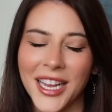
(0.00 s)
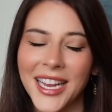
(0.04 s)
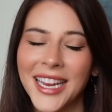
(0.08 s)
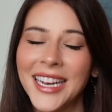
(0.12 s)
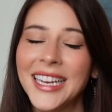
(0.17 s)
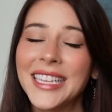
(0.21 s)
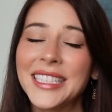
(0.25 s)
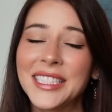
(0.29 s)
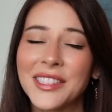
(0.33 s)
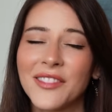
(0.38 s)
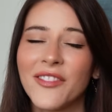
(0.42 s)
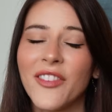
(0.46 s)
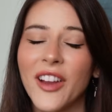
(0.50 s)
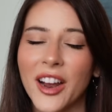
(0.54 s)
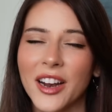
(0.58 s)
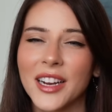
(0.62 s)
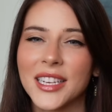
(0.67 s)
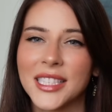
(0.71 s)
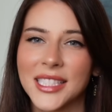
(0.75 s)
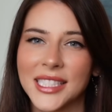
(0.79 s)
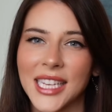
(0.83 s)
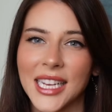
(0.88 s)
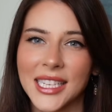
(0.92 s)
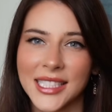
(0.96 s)
It is
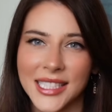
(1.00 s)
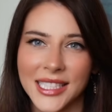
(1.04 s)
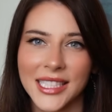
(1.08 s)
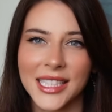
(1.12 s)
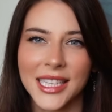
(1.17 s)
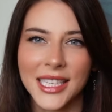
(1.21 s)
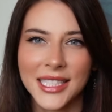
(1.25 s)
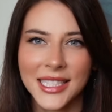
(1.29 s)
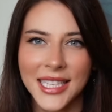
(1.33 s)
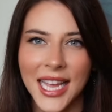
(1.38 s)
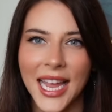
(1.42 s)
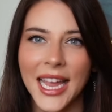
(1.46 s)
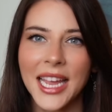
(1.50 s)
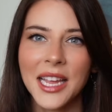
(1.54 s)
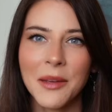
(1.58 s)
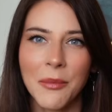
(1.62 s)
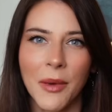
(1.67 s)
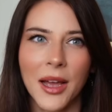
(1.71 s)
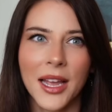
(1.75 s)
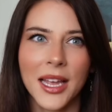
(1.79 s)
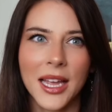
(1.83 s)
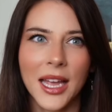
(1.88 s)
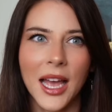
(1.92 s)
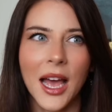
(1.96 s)
very sexy. Like, take
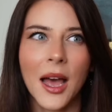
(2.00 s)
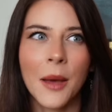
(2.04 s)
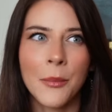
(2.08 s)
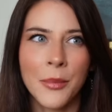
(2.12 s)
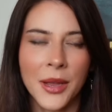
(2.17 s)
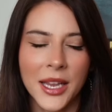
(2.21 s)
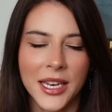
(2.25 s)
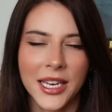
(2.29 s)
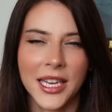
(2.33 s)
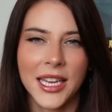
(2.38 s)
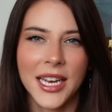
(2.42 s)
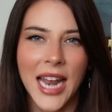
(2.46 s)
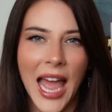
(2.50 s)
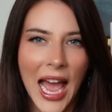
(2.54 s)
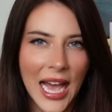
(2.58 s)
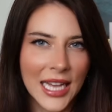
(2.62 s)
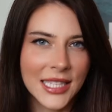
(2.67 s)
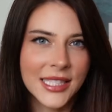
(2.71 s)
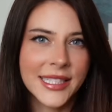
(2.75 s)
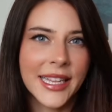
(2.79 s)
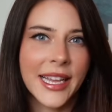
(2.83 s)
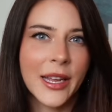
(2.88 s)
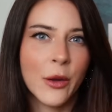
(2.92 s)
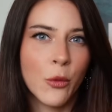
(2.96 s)
my opinion
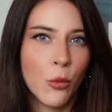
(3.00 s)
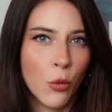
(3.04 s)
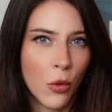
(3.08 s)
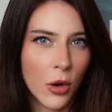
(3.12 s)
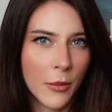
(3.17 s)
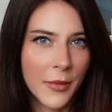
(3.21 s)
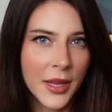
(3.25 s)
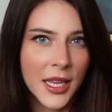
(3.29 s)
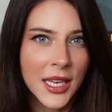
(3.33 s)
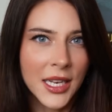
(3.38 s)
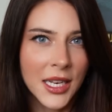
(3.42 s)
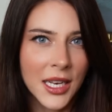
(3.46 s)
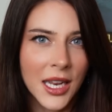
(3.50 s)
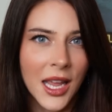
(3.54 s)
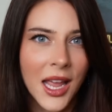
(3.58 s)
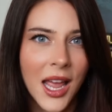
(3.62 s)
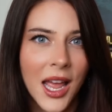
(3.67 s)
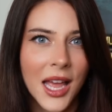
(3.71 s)
as a woman,